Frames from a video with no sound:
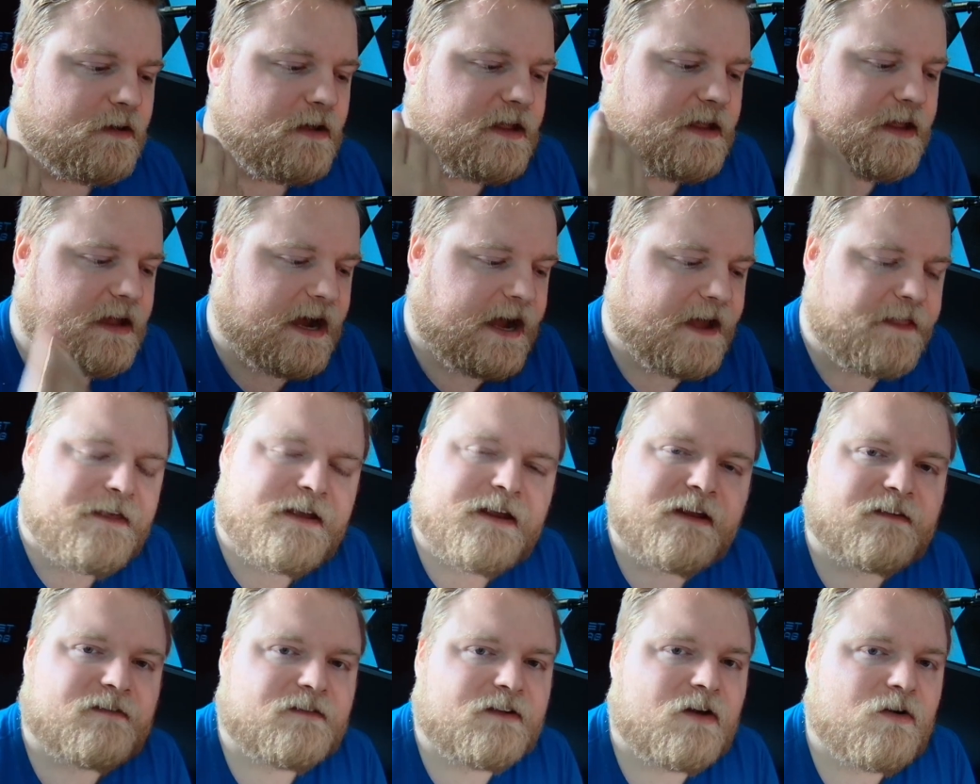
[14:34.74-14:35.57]
I think
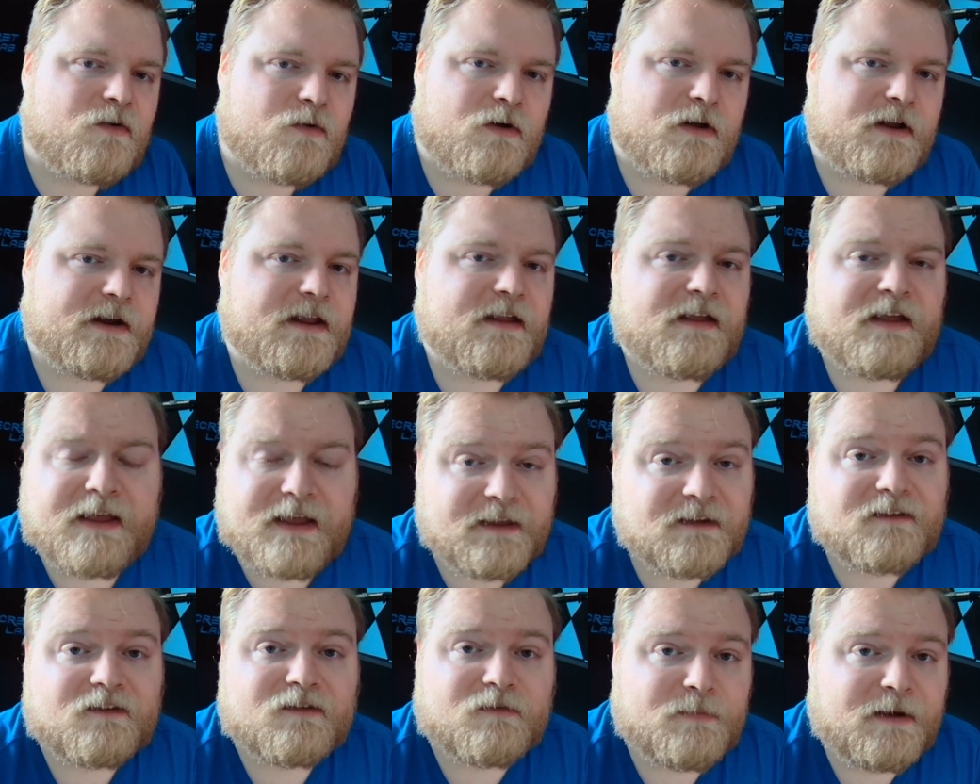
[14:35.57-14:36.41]
its sound quality
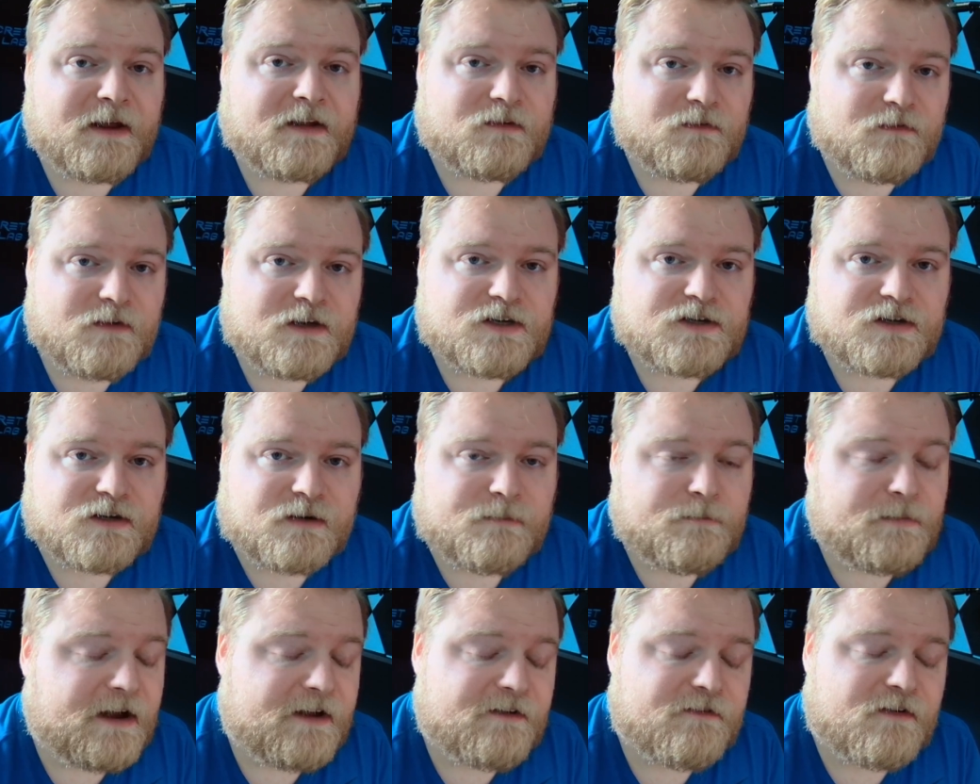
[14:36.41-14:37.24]
is its best feature
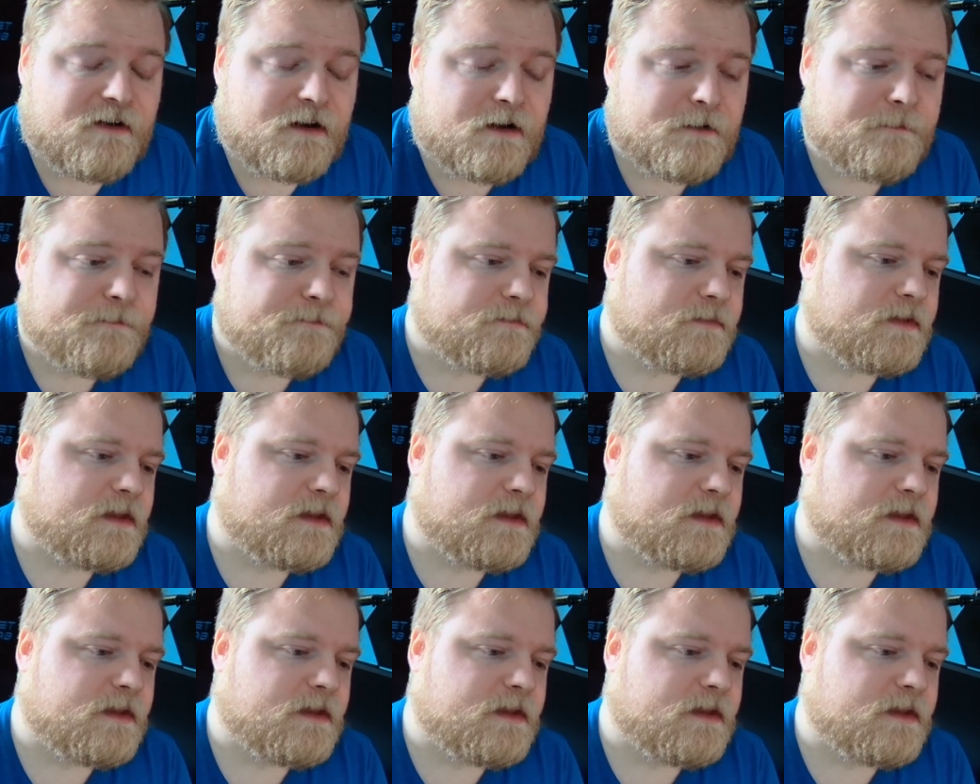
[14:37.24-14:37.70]
by far.